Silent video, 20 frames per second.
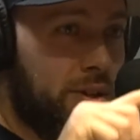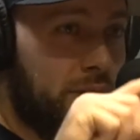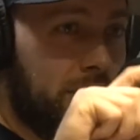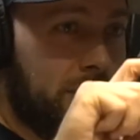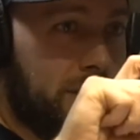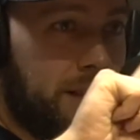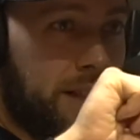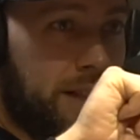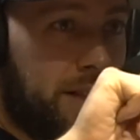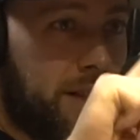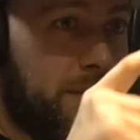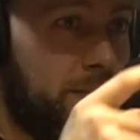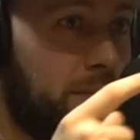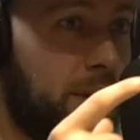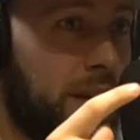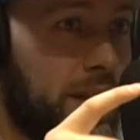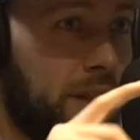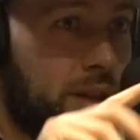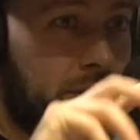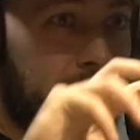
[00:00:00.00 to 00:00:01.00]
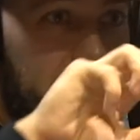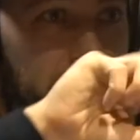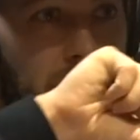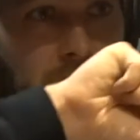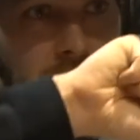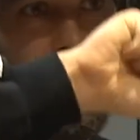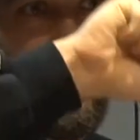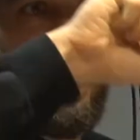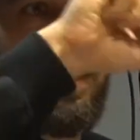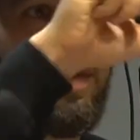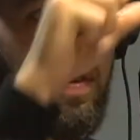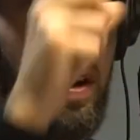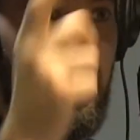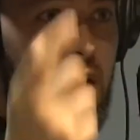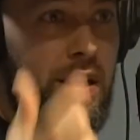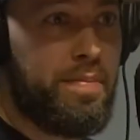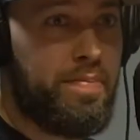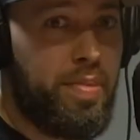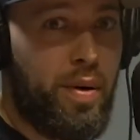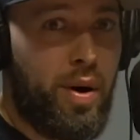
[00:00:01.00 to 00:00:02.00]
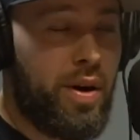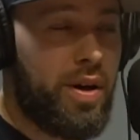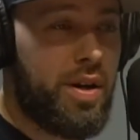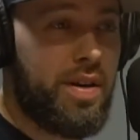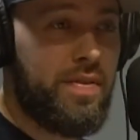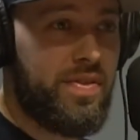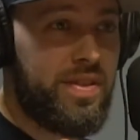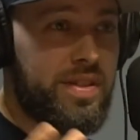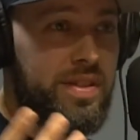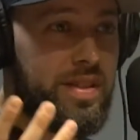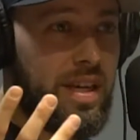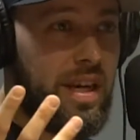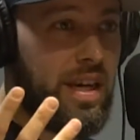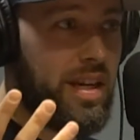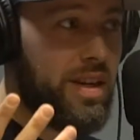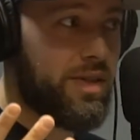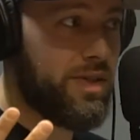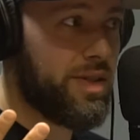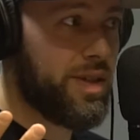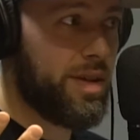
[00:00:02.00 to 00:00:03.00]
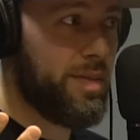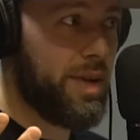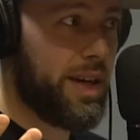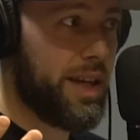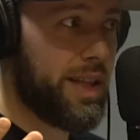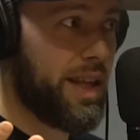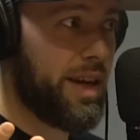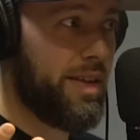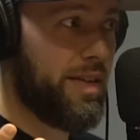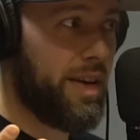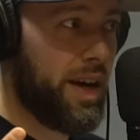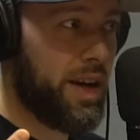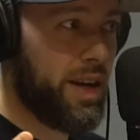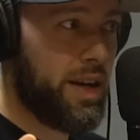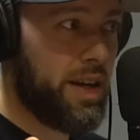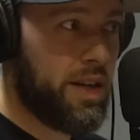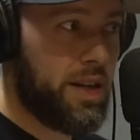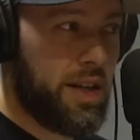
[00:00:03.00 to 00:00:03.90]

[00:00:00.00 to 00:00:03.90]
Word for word: they're just to me they're just an elevated part of the skin or something okay. like that, right?